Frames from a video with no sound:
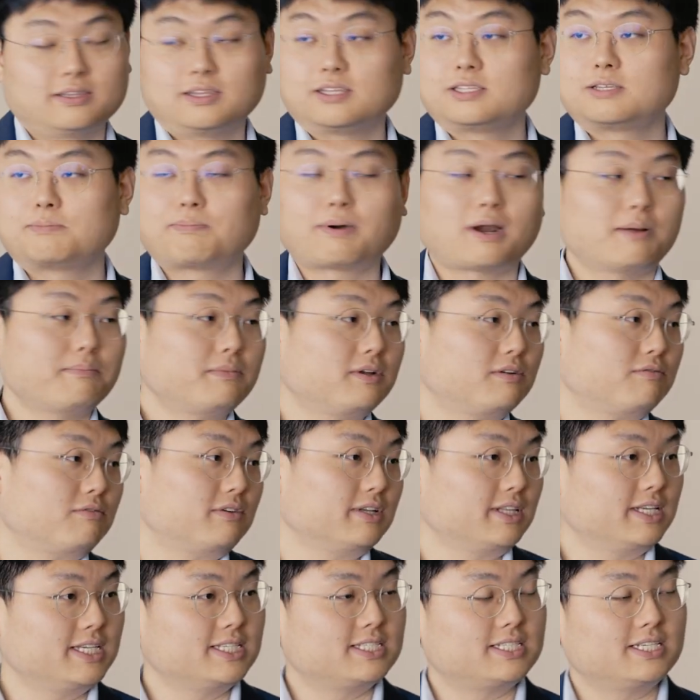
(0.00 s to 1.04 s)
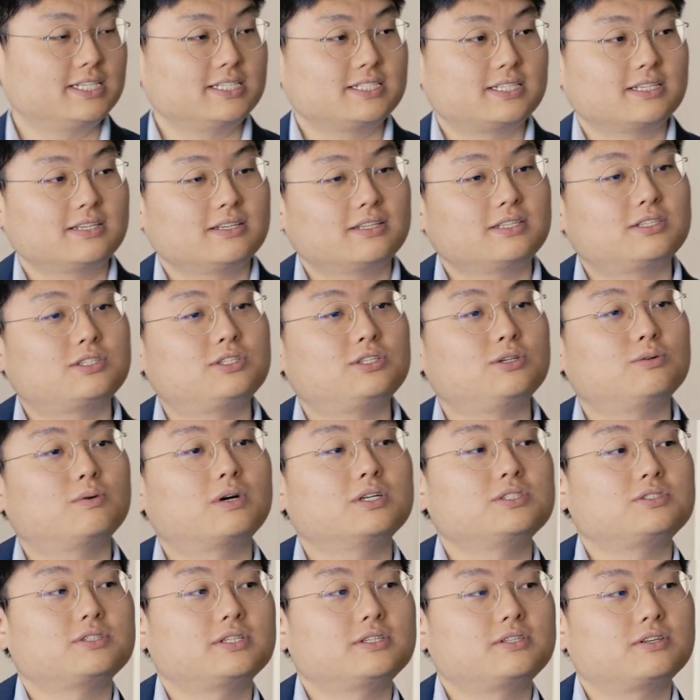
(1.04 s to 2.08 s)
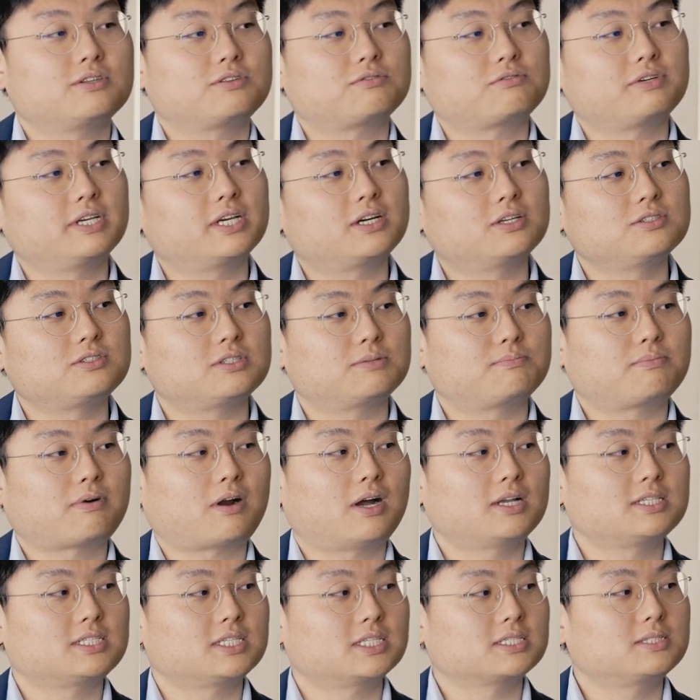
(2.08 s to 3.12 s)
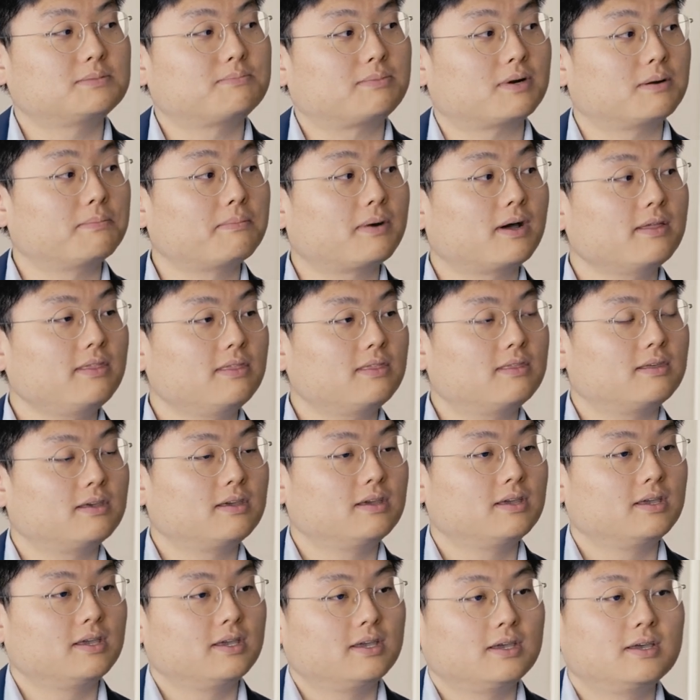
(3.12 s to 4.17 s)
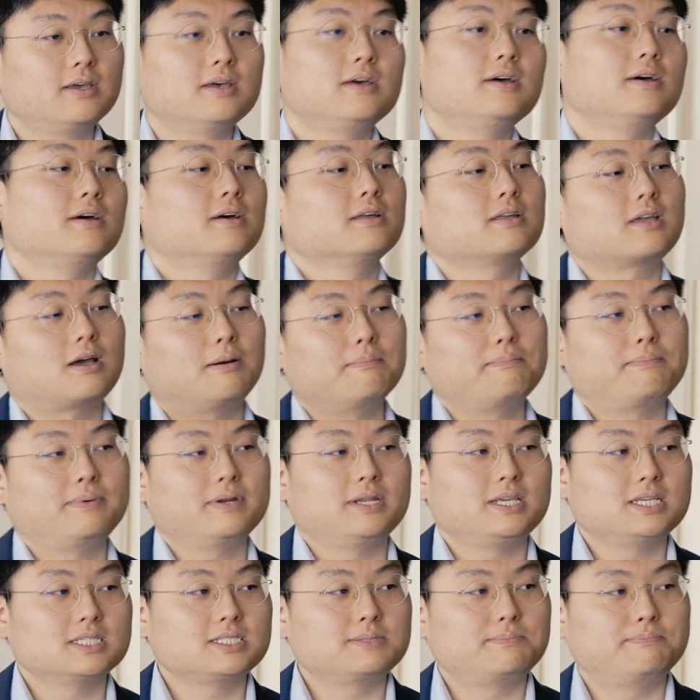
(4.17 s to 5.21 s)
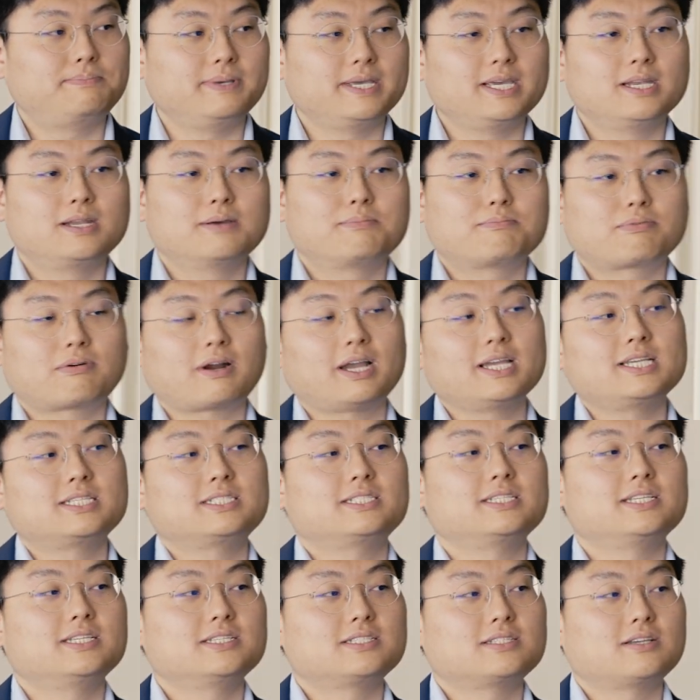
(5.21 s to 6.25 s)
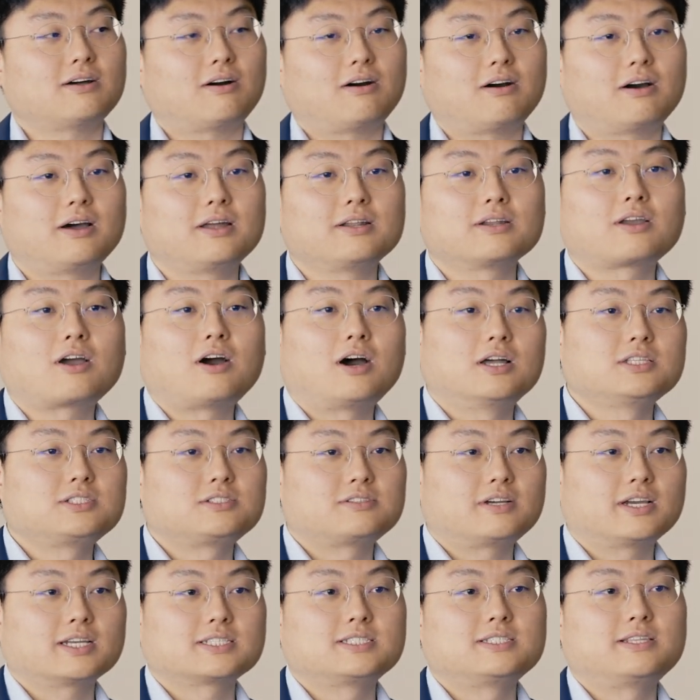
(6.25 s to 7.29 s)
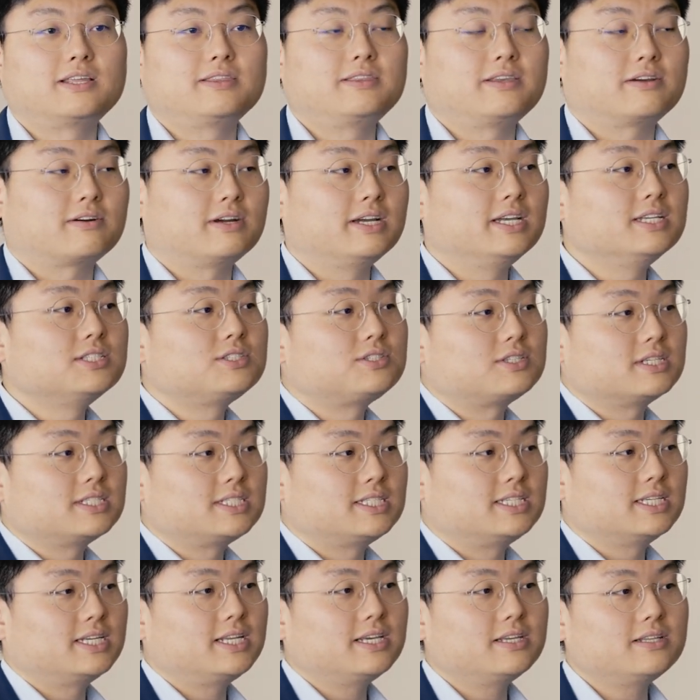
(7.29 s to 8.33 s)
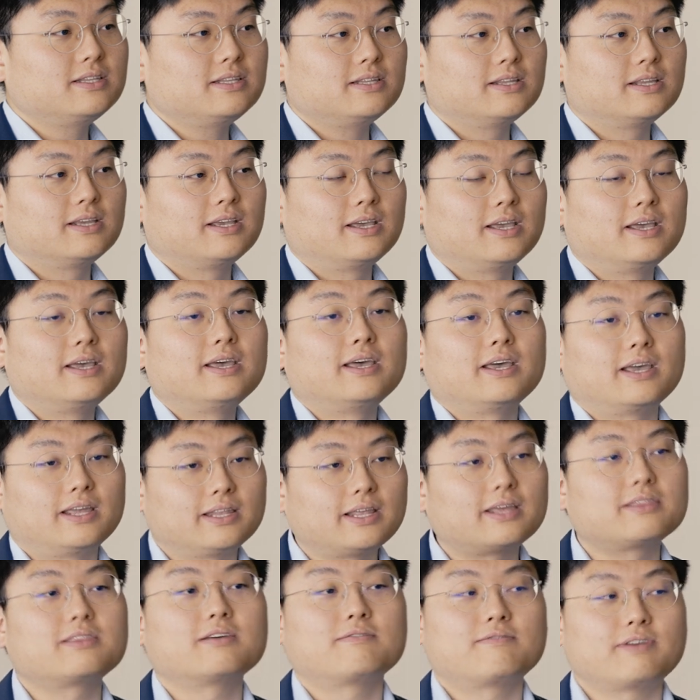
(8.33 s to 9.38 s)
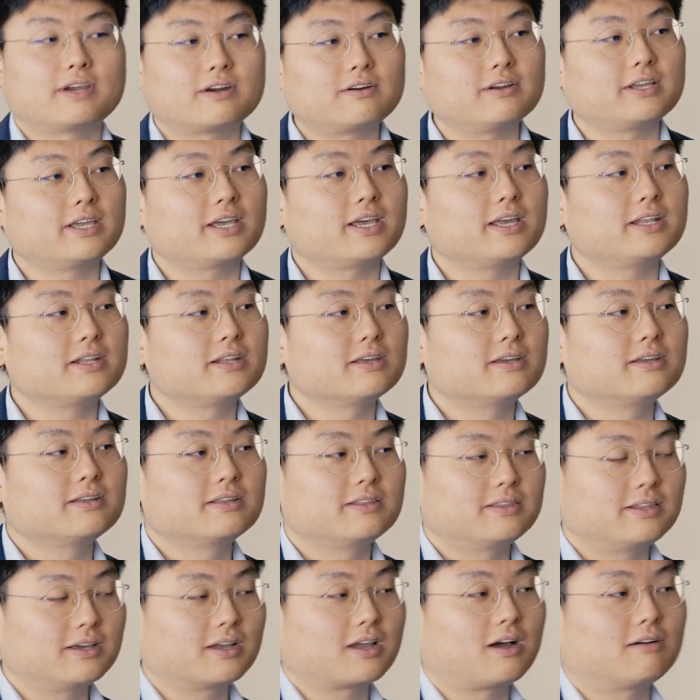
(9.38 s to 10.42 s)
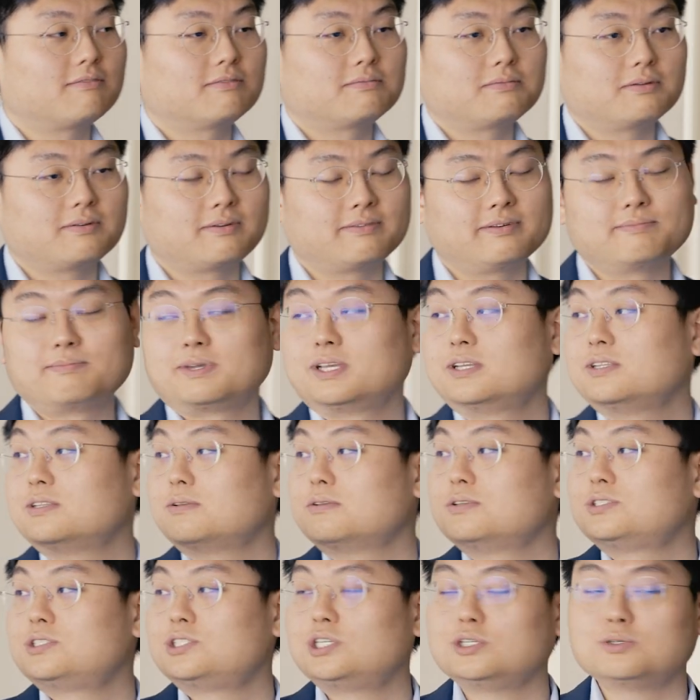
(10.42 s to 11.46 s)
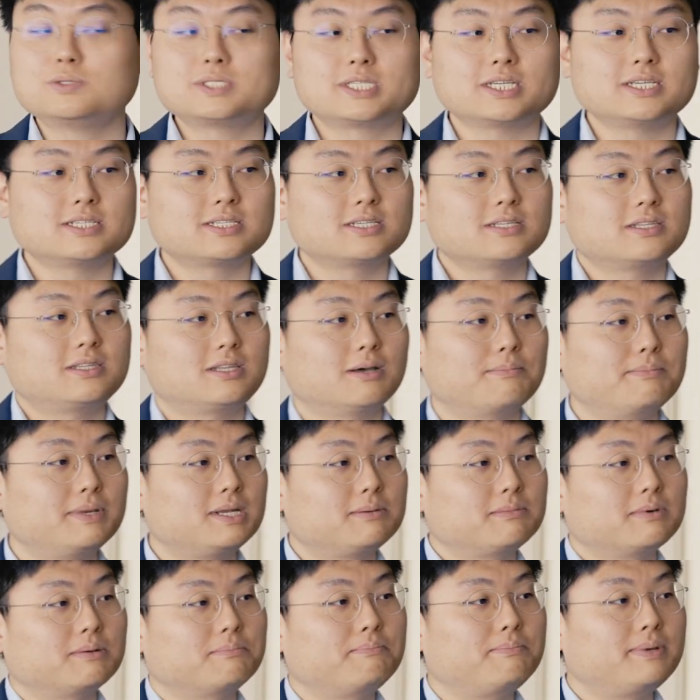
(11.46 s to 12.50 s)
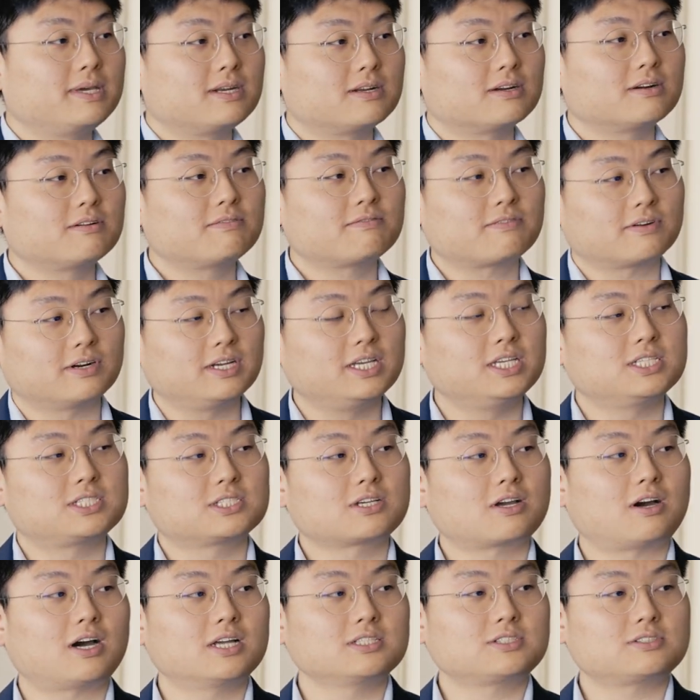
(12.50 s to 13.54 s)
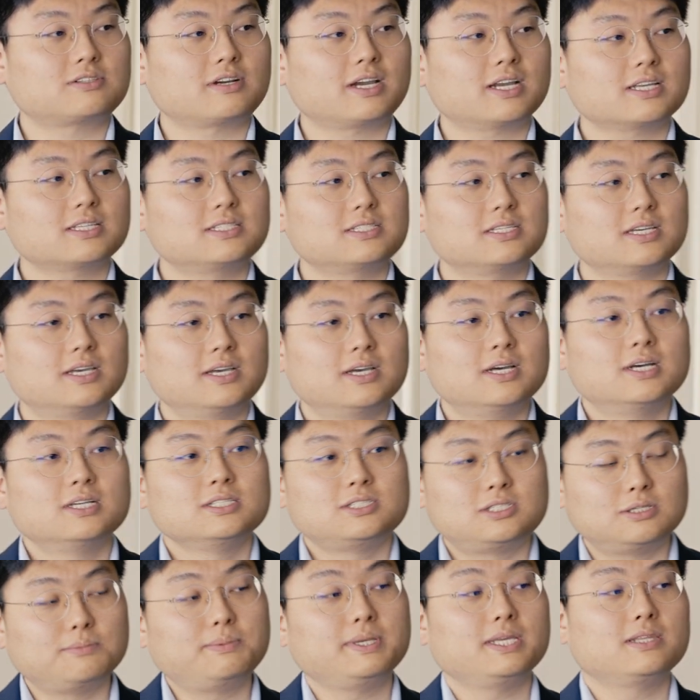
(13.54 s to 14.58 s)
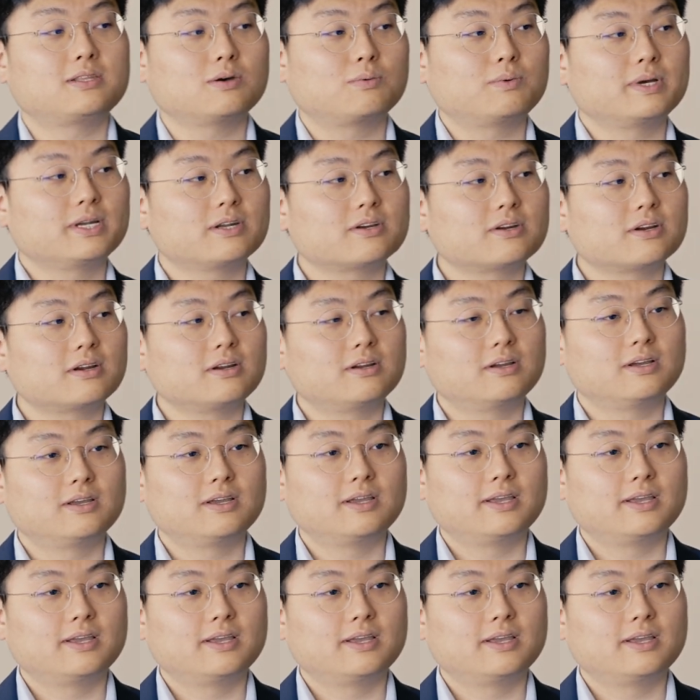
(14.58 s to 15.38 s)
department releases 200 to 300 projects per month. Companies bid prices on contracts that they're interested in, and at the very end, the government chooses the minimum bidder for each contract to be the winner,